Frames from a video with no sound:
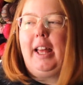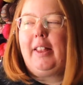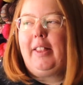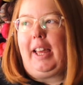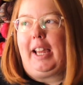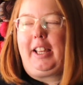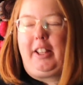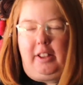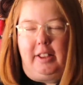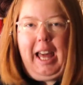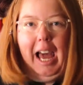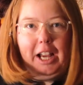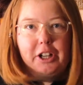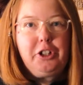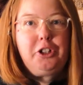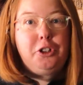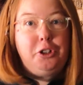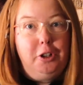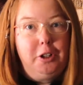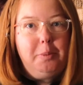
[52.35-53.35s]
Like, that
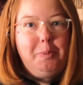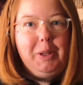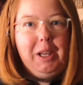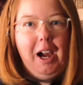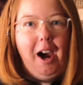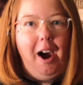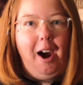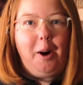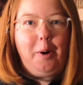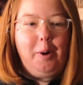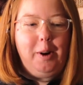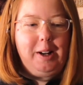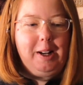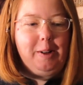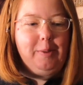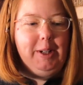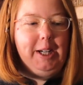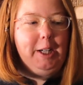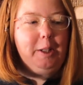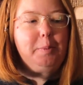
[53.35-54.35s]
should be awkward
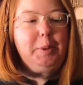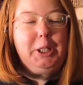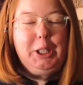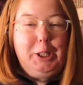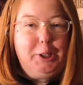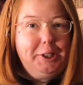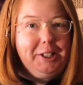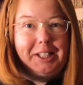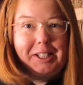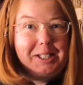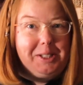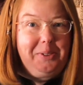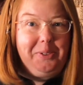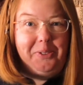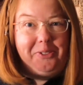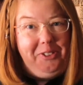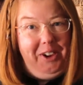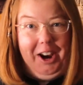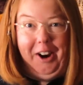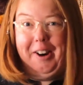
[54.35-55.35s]
and weird, but usually it's
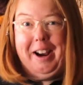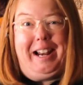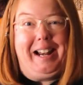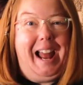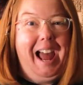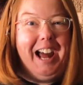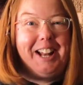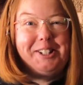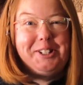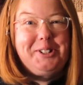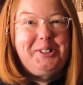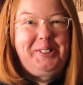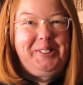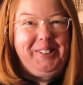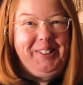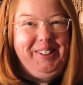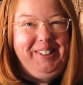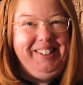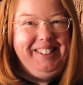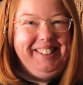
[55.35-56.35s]
very
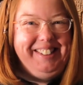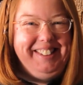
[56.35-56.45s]
natural.